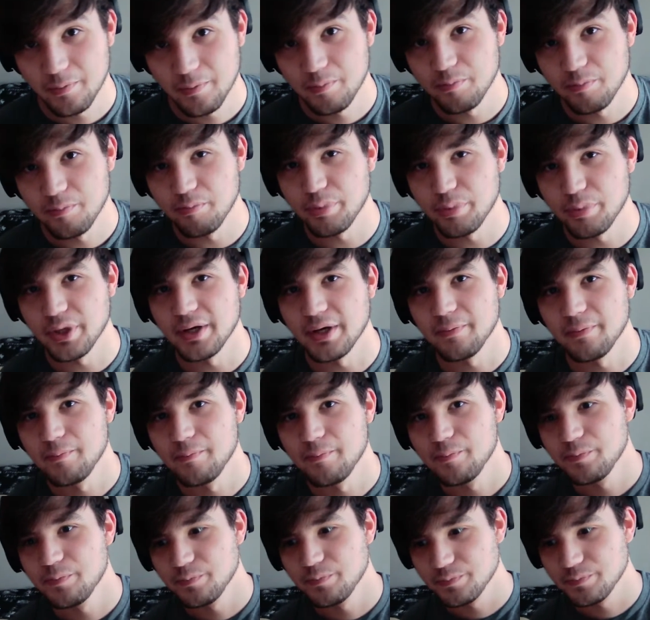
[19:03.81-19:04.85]
But
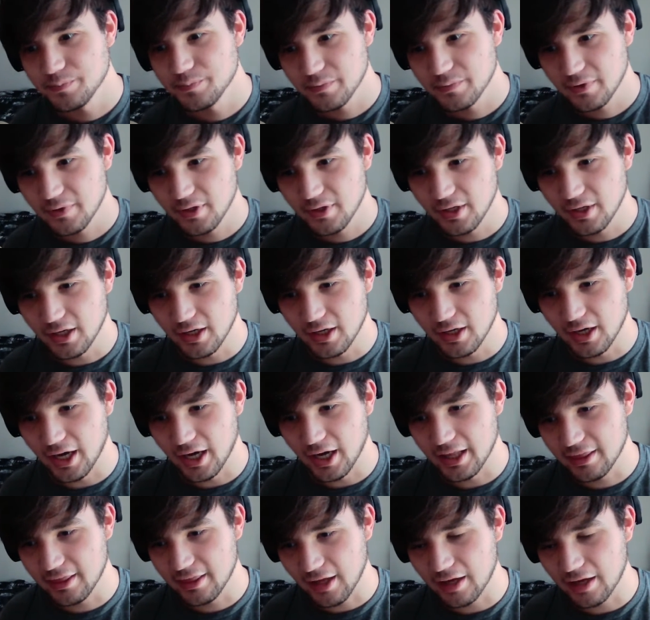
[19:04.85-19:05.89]

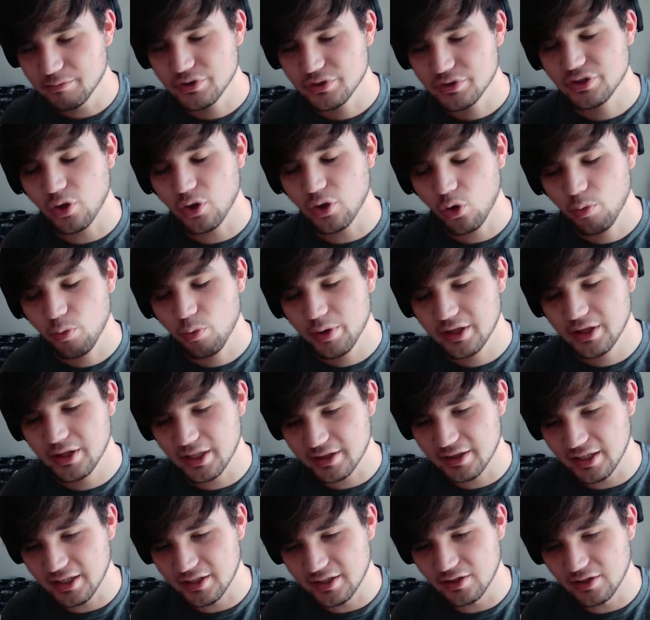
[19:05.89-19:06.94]
I'm just hoping that
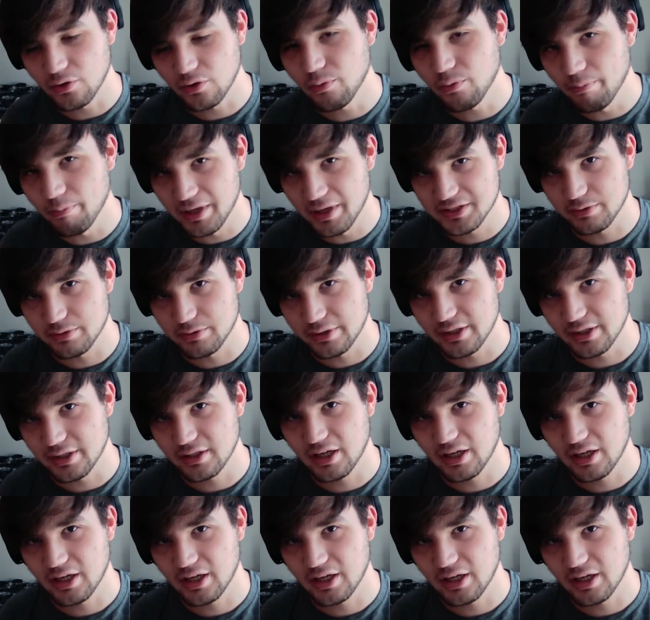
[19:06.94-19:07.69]
they don't mess with it.